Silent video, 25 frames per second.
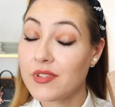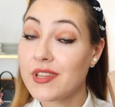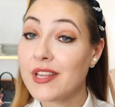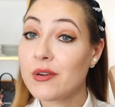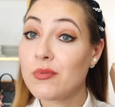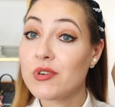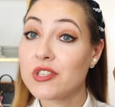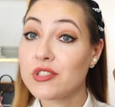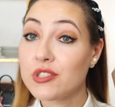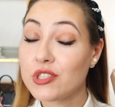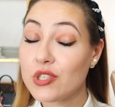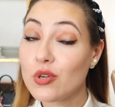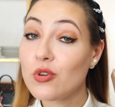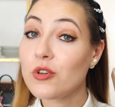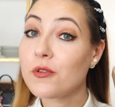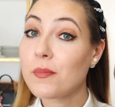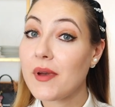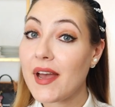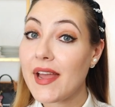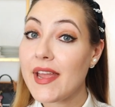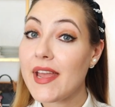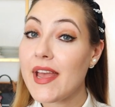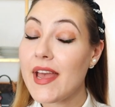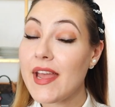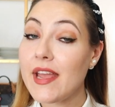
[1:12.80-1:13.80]
that was sold
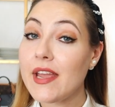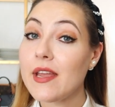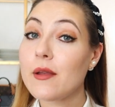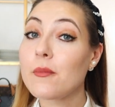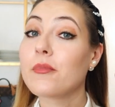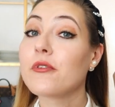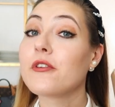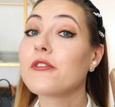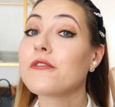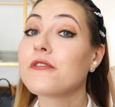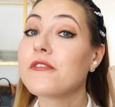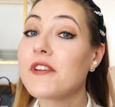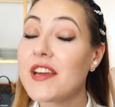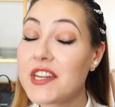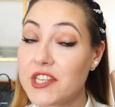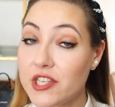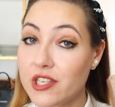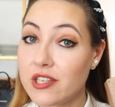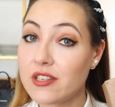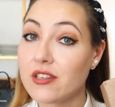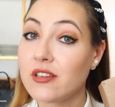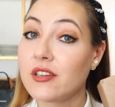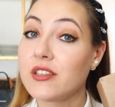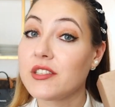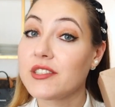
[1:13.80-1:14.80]
by a
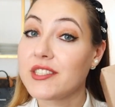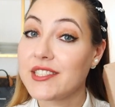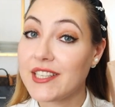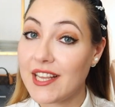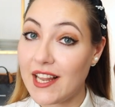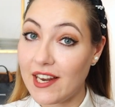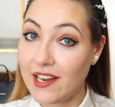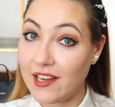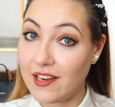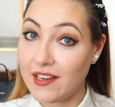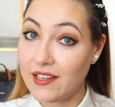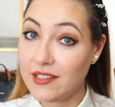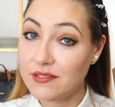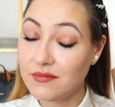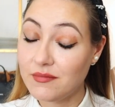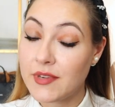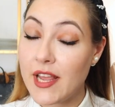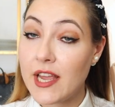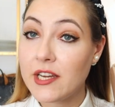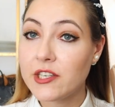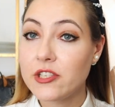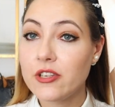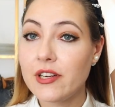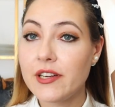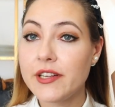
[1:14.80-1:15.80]
professional seller,
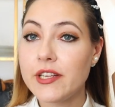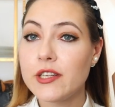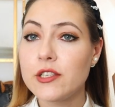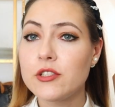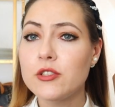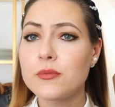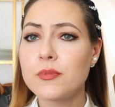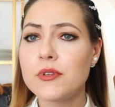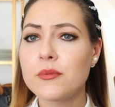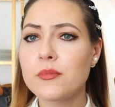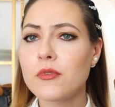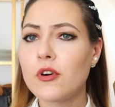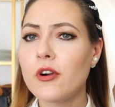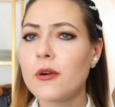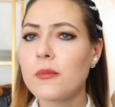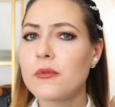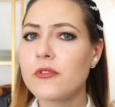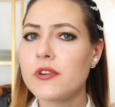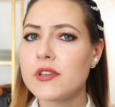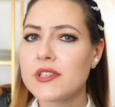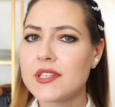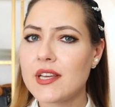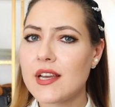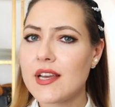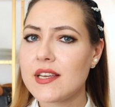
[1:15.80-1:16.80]
actually to be more
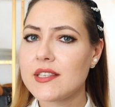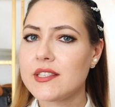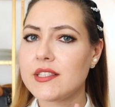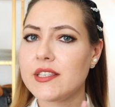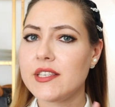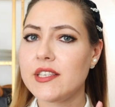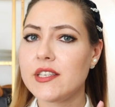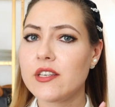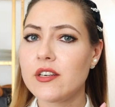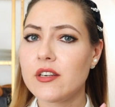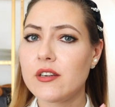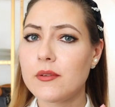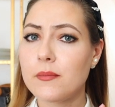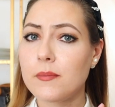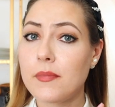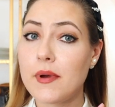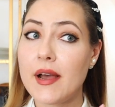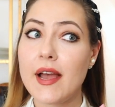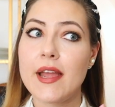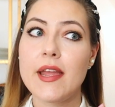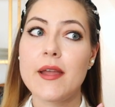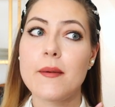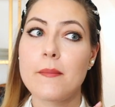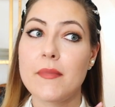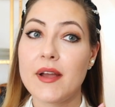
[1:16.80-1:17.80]
precise here,
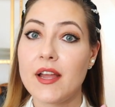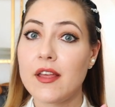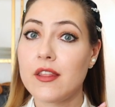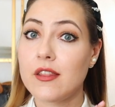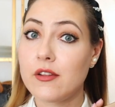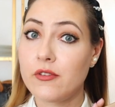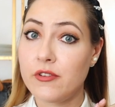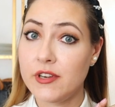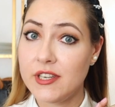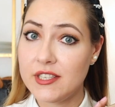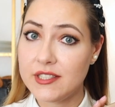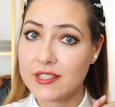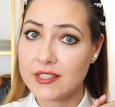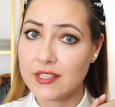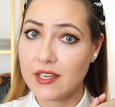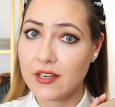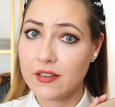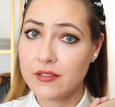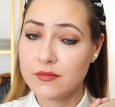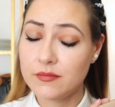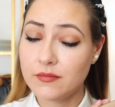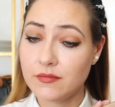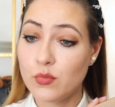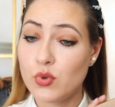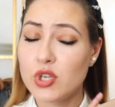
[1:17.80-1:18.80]
by My
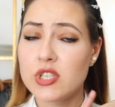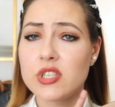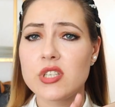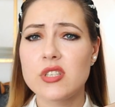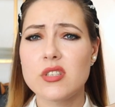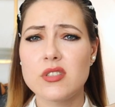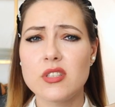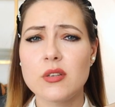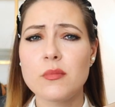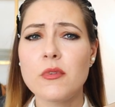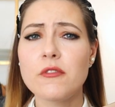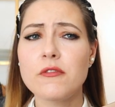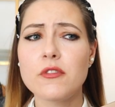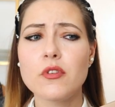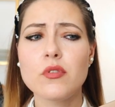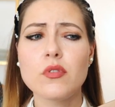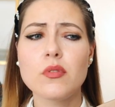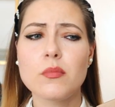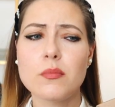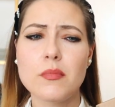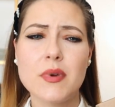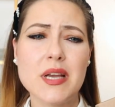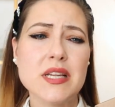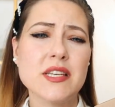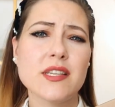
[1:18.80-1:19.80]
Theresa, which some of
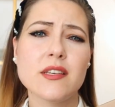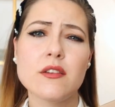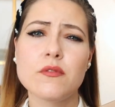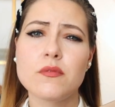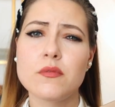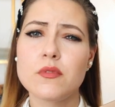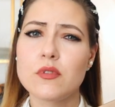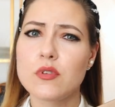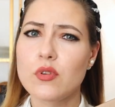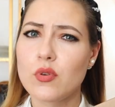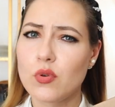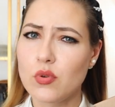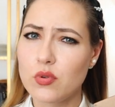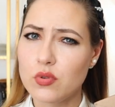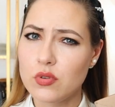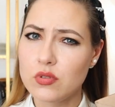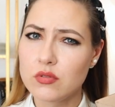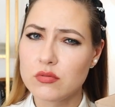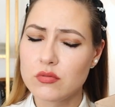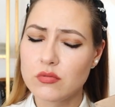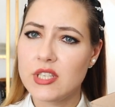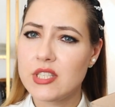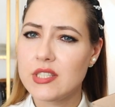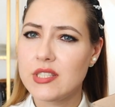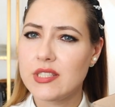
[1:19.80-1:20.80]
you might even know.
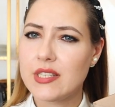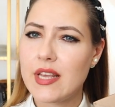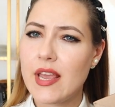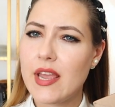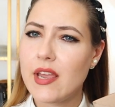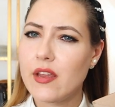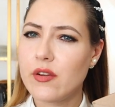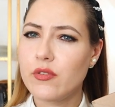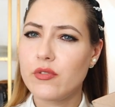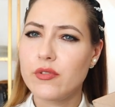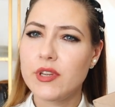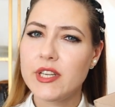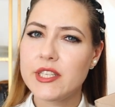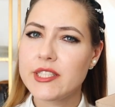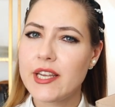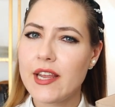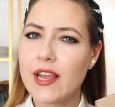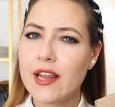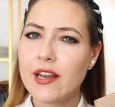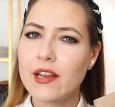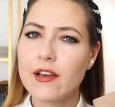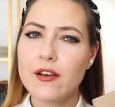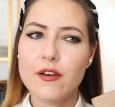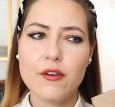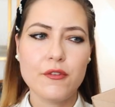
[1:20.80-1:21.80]
It's a
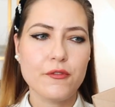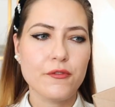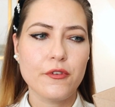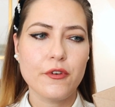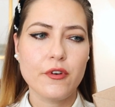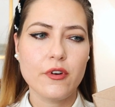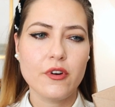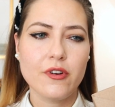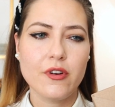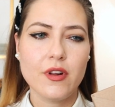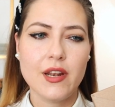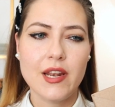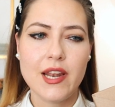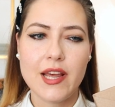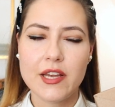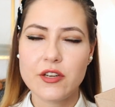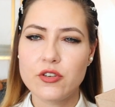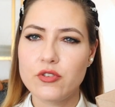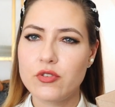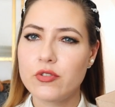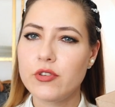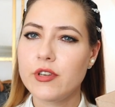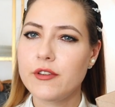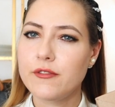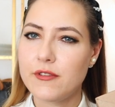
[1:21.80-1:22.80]
retailer for
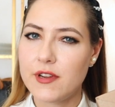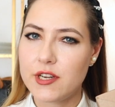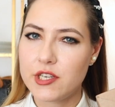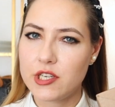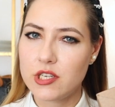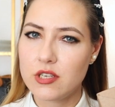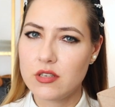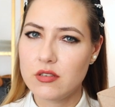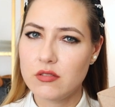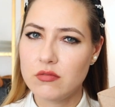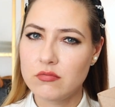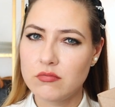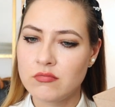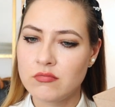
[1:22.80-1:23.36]
luxury fashion.